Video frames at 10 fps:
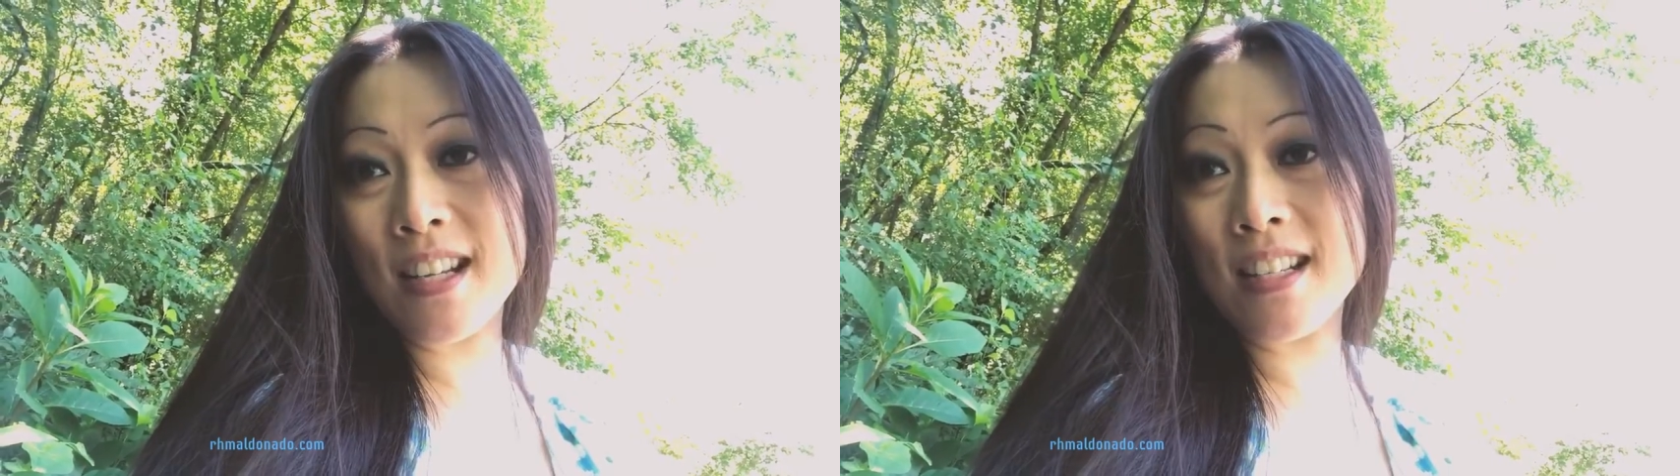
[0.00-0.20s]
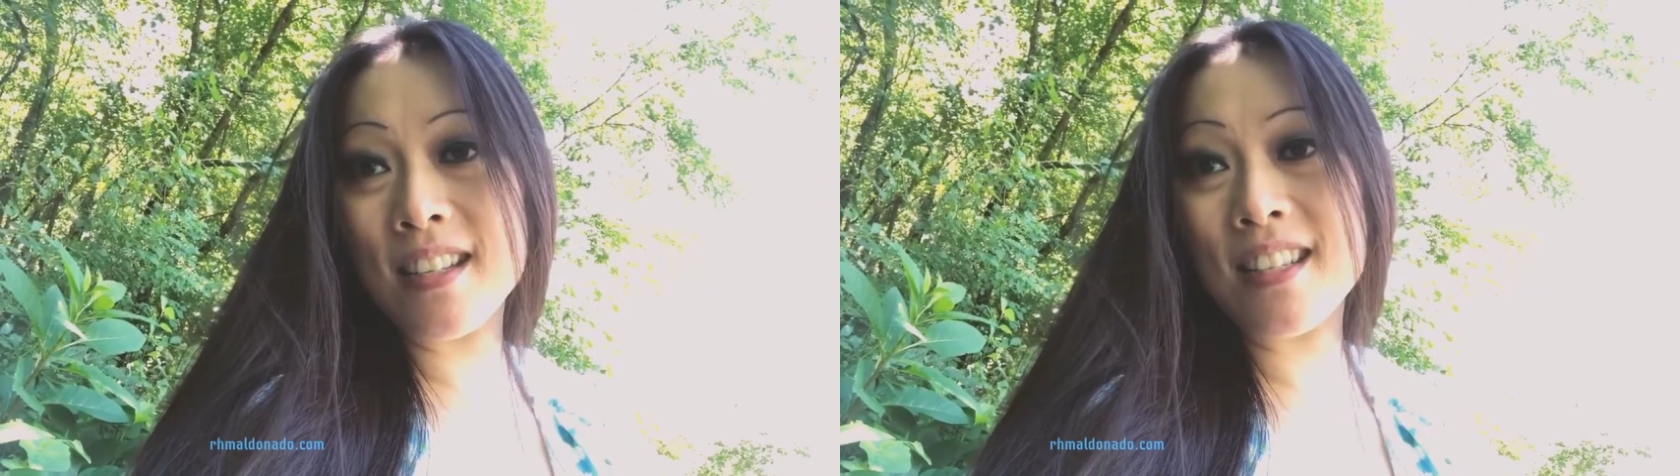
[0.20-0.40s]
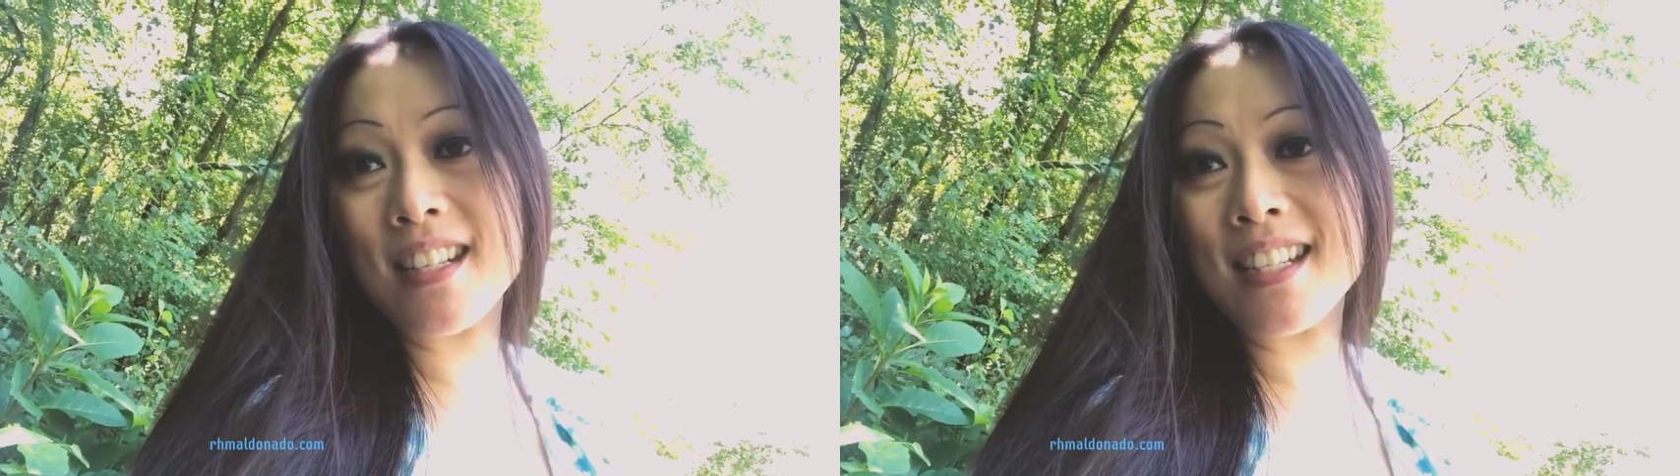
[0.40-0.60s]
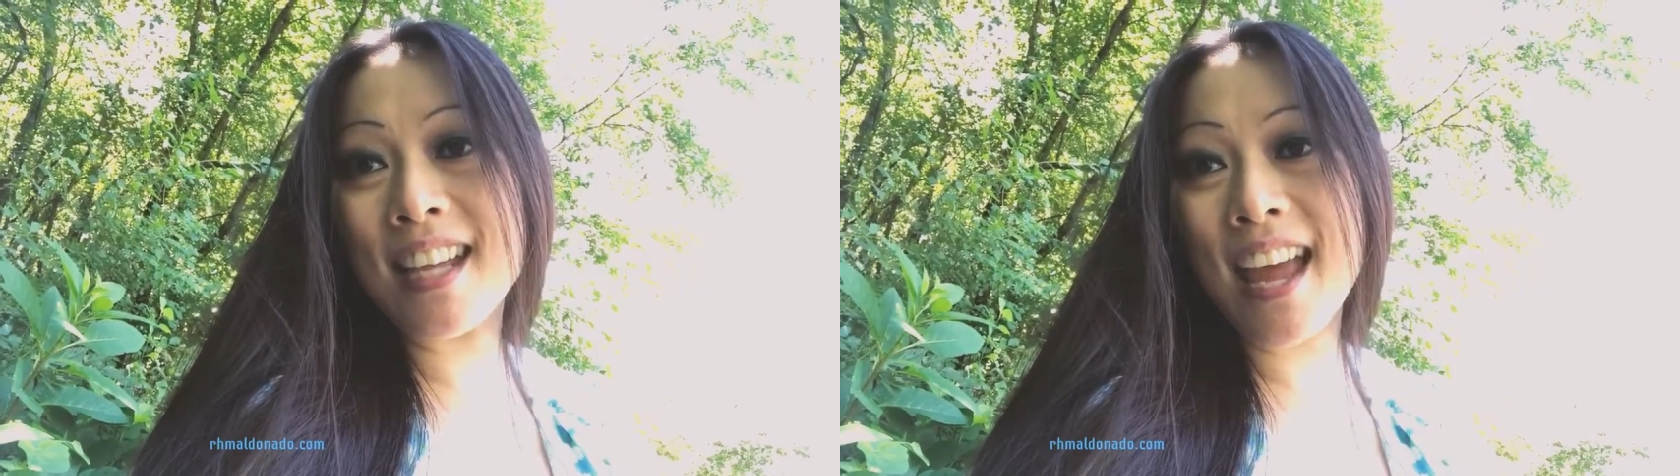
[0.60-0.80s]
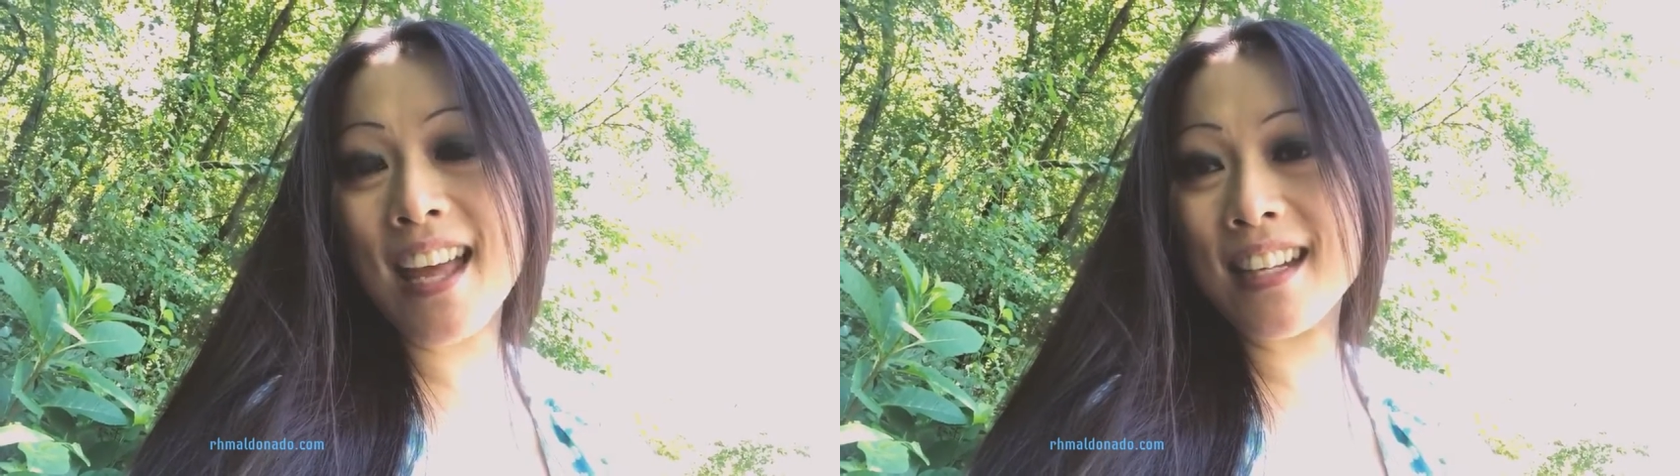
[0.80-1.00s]
Does
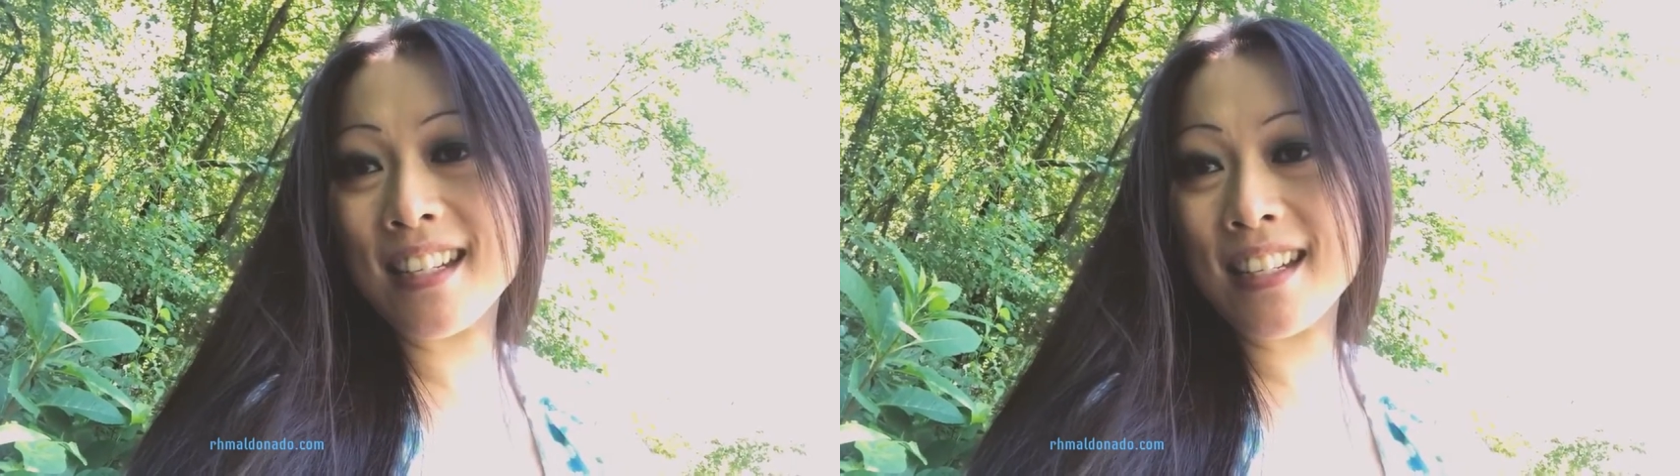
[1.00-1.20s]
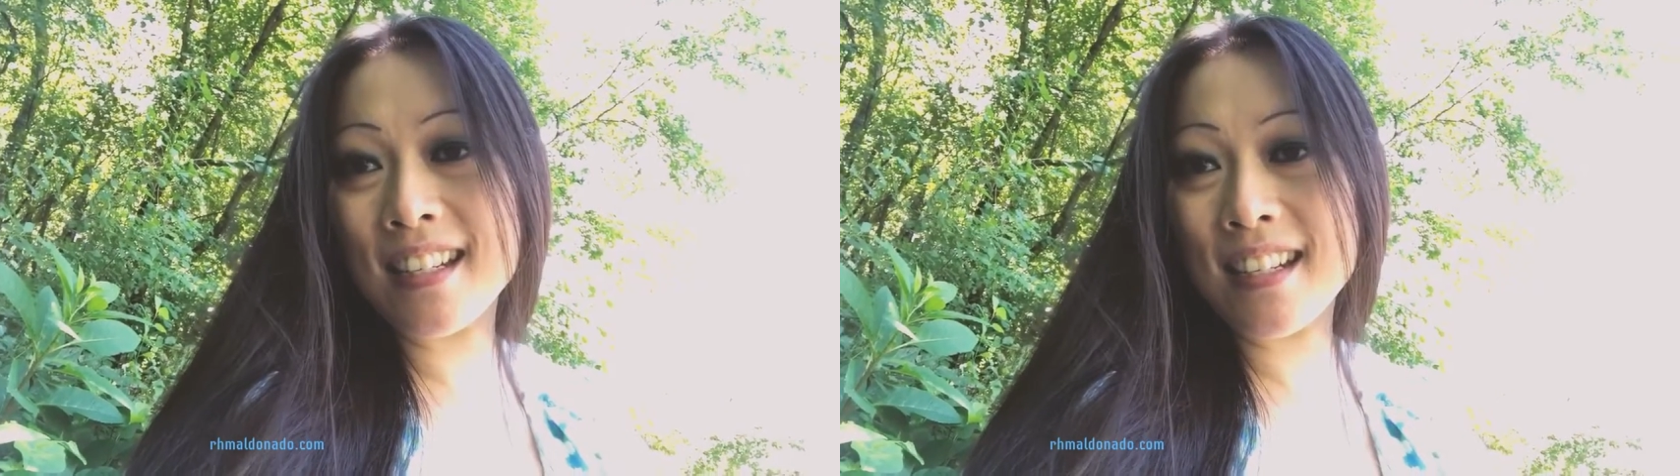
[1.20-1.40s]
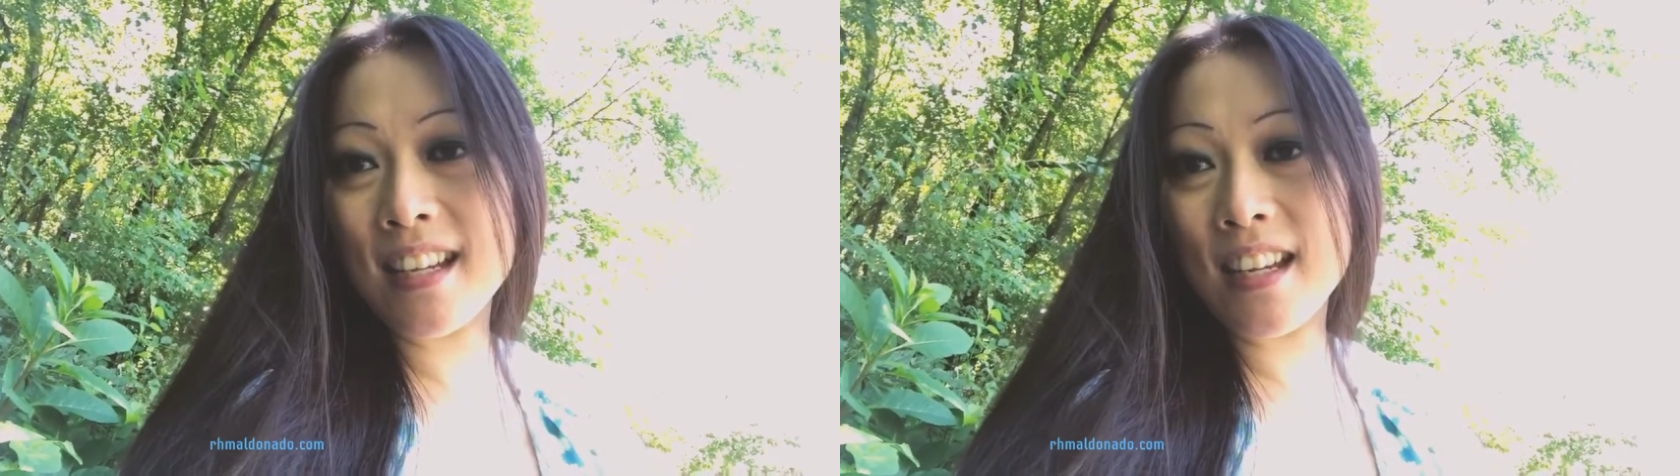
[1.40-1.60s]
intent?